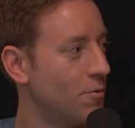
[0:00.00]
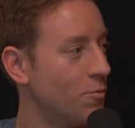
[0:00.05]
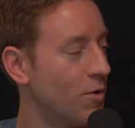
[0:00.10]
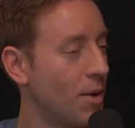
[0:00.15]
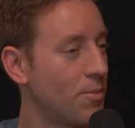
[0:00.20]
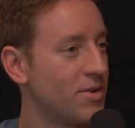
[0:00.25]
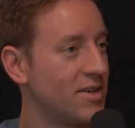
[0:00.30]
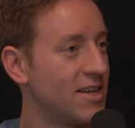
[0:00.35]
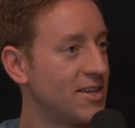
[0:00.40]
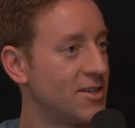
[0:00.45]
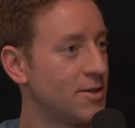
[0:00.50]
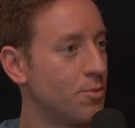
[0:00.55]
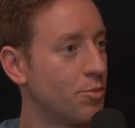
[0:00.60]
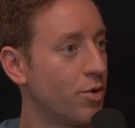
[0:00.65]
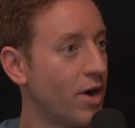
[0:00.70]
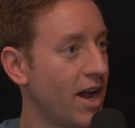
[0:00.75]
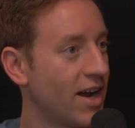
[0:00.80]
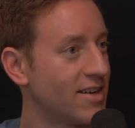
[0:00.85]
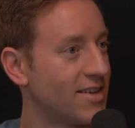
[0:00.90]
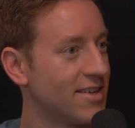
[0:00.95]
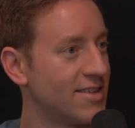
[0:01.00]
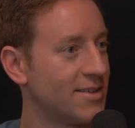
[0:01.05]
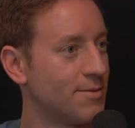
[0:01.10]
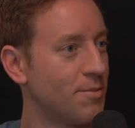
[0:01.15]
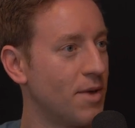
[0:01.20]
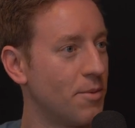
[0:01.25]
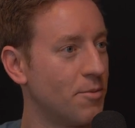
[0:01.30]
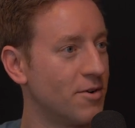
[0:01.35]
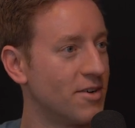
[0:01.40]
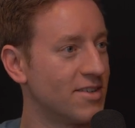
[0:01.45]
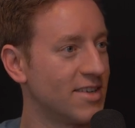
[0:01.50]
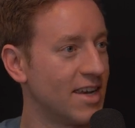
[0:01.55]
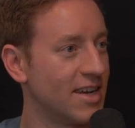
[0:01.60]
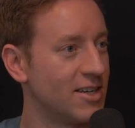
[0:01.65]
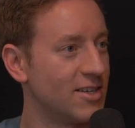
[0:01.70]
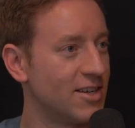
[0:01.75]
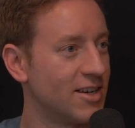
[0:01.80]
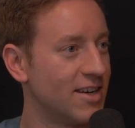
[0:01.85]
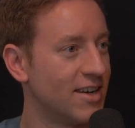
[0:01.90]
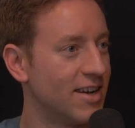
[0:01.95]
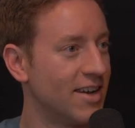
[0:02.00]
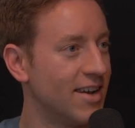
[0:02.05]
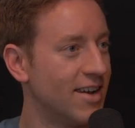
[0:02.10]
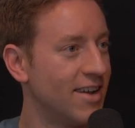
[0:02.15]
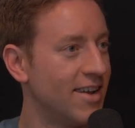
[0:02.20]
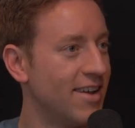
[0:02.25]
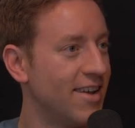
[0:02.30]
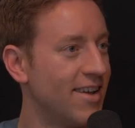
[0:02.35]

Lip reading: repetition, practice, and memorization.